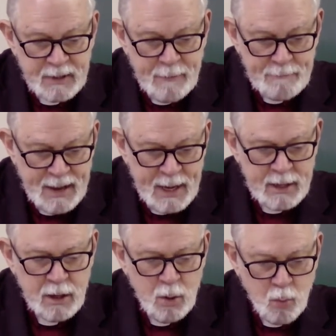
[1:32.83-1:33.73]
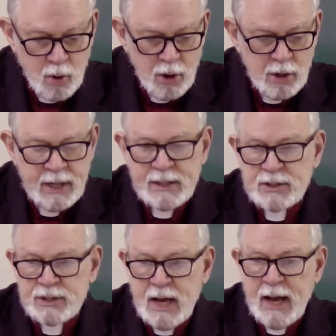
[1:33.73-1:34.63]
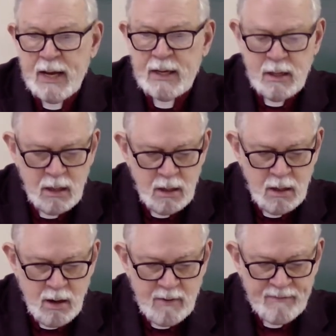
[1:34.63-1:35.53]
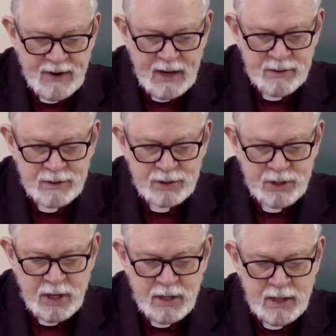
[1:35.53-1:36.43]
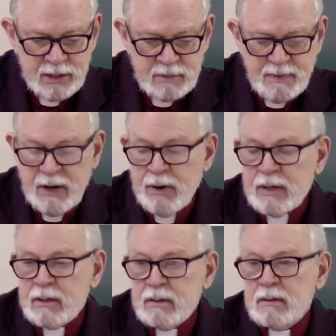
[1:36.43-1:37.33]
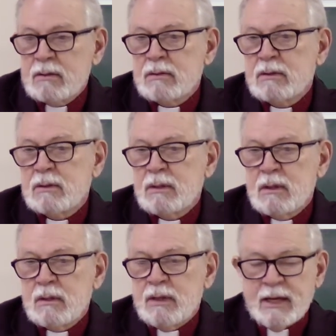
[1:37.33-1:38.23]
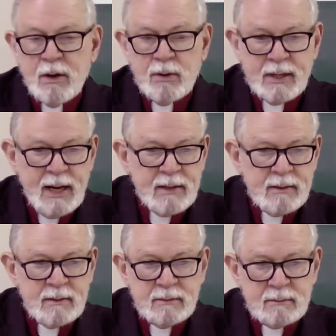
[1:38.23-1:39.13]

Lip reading: Man, word, and sign are Father, Son, and Spirit. They go together.